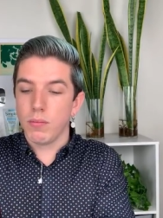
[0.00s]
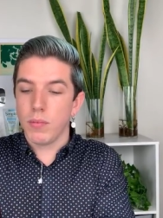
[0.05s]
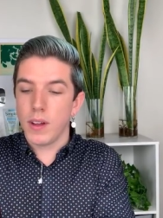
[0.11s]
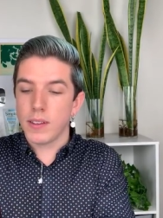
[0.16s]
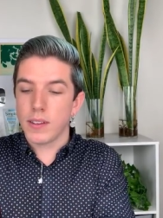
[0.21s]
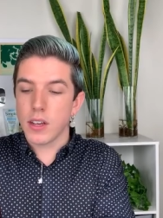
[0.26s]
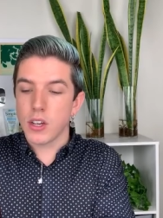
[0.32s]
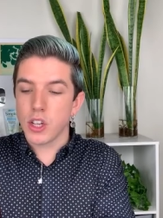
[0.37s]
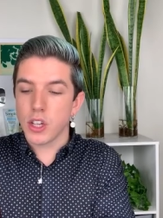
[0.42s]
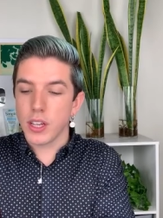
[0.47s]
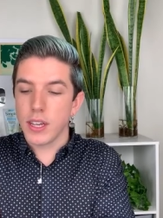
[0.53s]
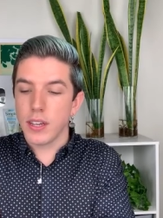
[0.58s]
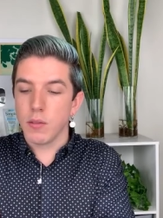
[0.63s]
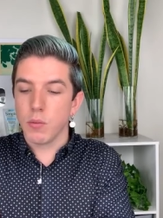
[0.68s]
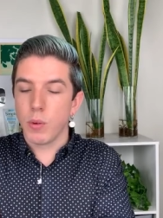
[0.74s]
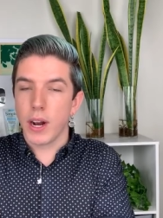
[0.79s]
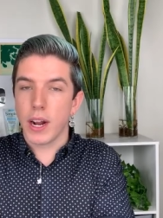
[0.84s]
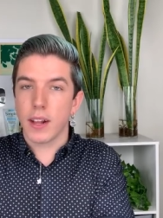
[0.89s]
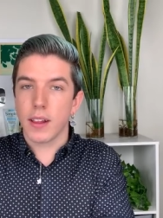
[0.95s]
essentially
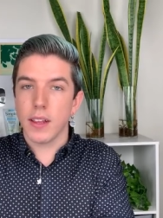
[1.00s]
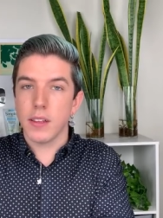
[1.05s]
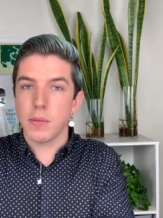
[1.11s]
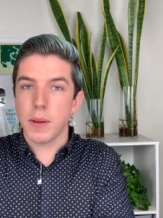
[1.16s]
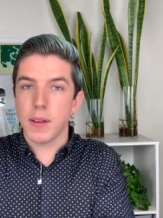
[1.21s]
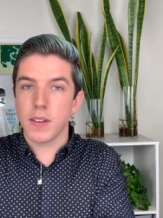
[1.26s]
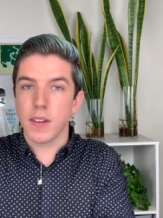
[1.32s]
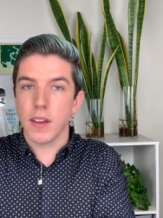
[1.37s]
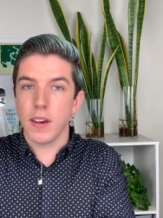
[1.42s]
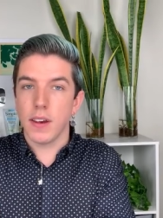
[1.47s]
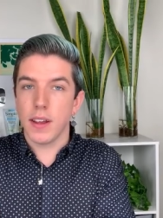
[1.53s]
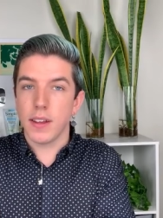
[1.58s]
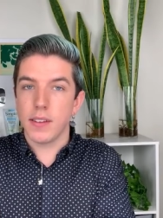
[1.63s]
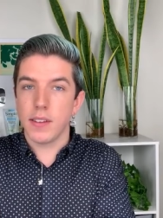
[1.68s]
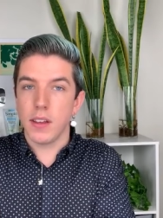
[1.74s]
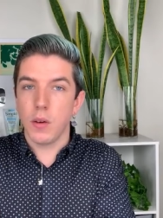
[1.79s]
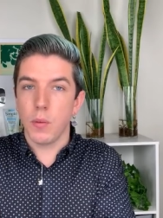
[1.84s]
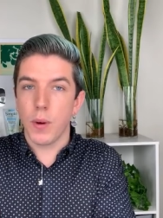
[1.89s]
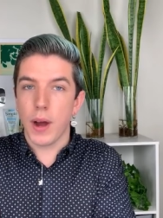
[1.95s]
when I cleanse my skin and I
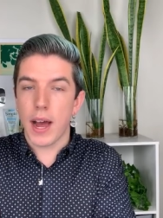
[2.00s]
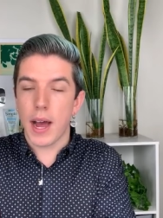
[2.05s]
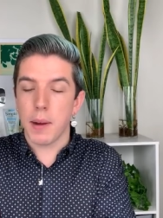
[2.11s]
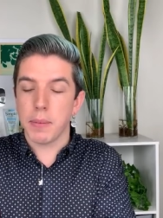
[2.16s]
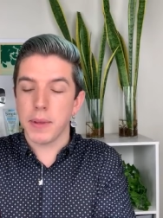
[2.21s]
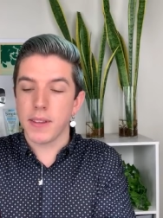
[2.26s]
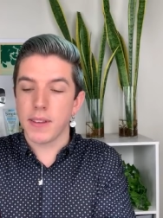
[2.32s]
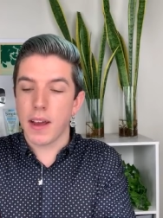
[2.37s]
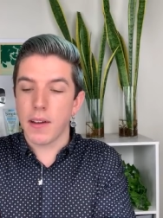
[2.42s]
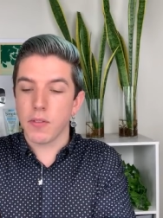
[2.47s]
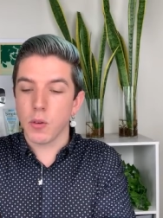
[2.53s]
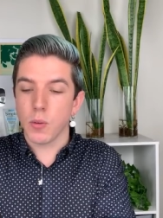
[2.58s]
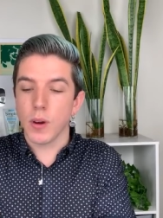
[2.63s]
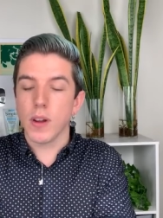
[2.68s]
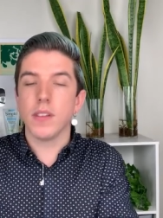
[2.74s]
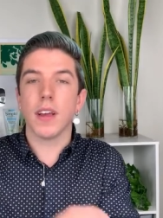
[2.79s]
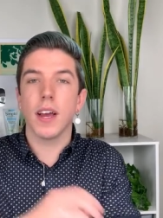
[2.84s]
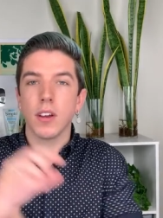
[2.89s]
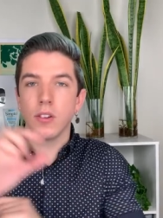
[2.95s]
see what happens
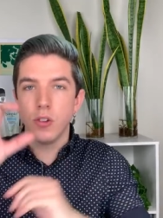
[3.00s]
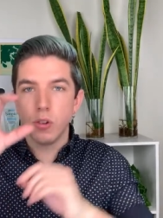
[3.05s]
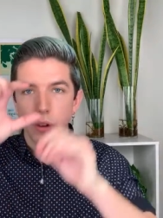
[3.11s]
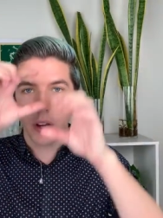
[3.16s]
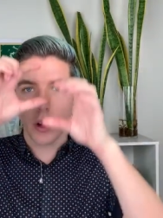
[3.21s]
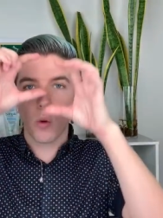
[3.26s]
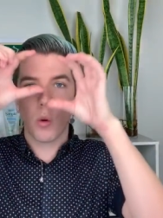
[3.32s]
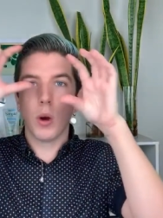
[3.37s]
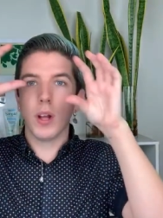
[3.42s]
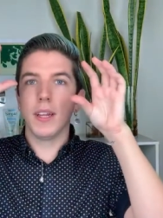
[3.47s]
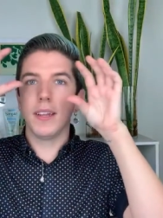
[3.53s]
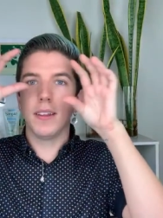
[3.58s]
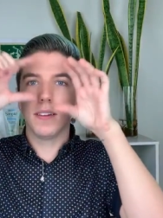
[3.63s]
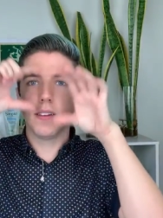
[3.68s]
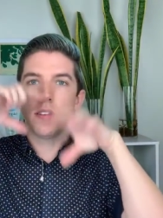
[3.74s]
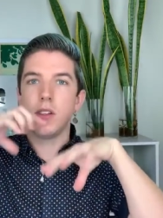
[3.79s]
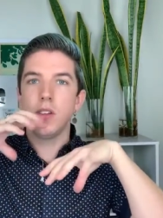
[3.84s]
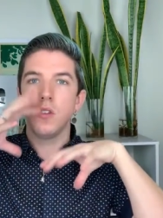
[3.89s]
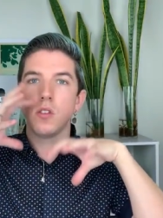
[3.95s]
afterwards, I do get oily in
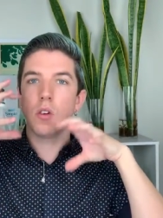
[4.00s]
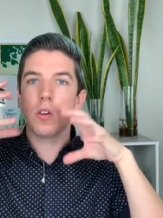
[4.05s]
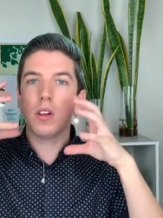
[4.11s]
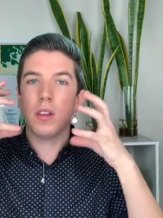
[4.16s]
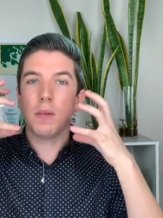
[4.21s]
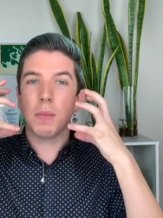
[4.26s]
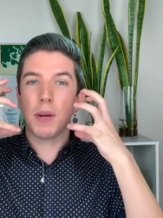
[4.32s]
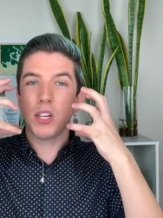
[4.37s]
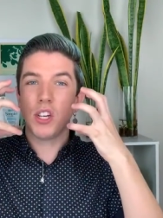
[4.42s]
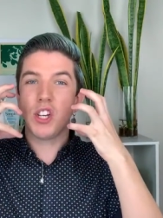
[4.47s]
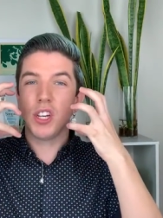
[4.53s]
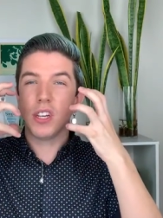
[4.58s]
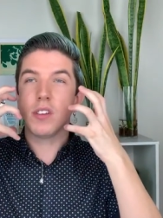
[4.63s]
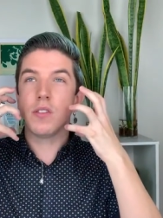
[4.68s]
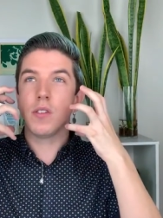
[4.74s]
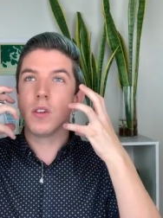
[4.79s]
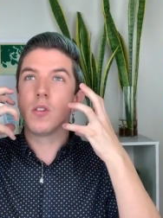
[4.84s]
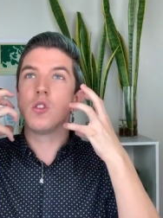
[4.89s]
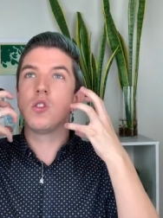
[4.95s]
the T-zone and then my
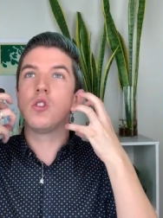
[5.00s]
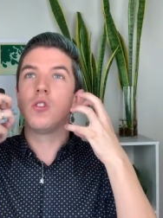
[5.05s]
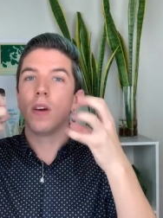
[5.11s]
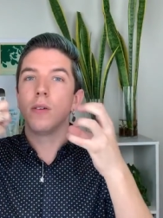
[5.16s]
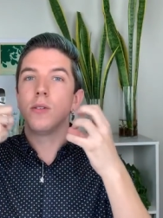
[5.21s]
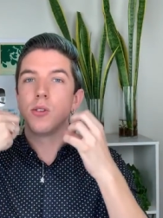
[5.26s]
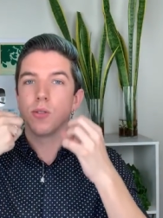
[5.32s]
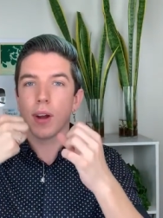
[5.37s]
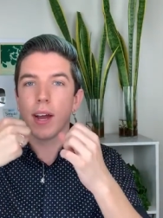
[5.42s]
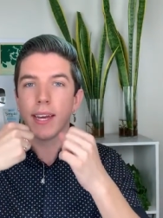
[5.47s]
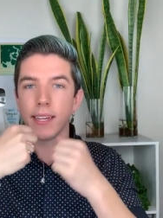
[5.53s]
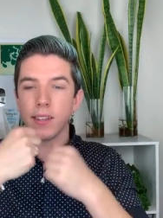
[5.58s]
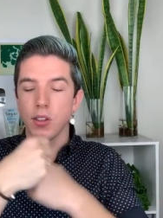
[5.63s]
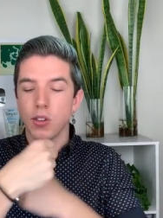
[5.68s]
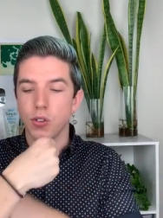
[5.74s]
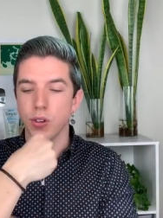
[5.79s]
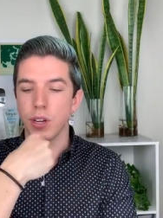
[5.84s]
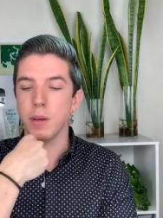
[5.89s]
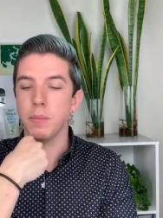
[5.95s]
cheeks feel so dry and
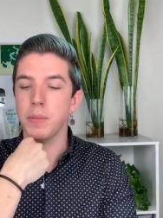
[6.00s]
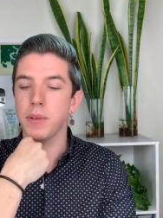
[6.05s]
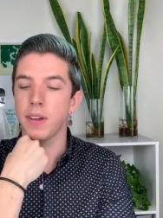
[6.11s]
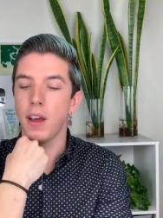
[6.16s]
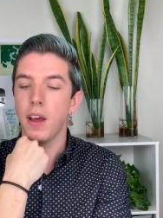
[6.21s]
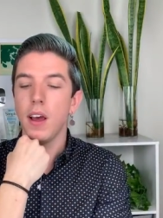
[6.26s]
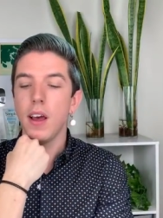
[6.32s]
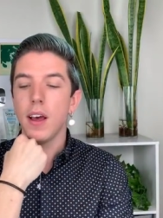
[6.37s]
stripped.